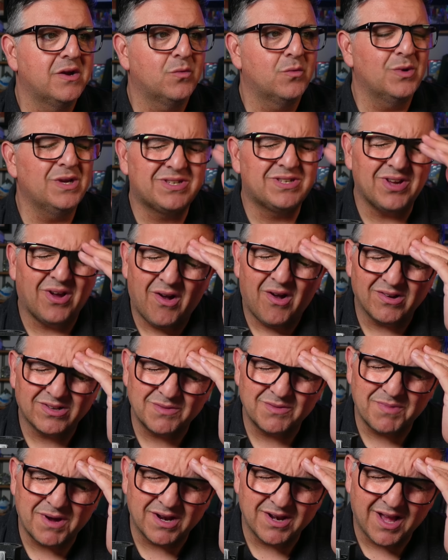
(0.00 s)
we
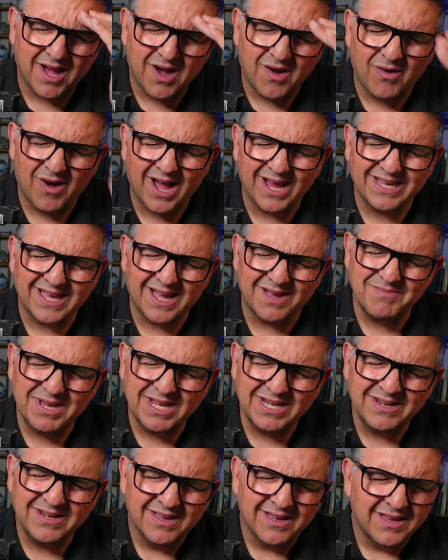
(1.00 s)
talked about how, I mean,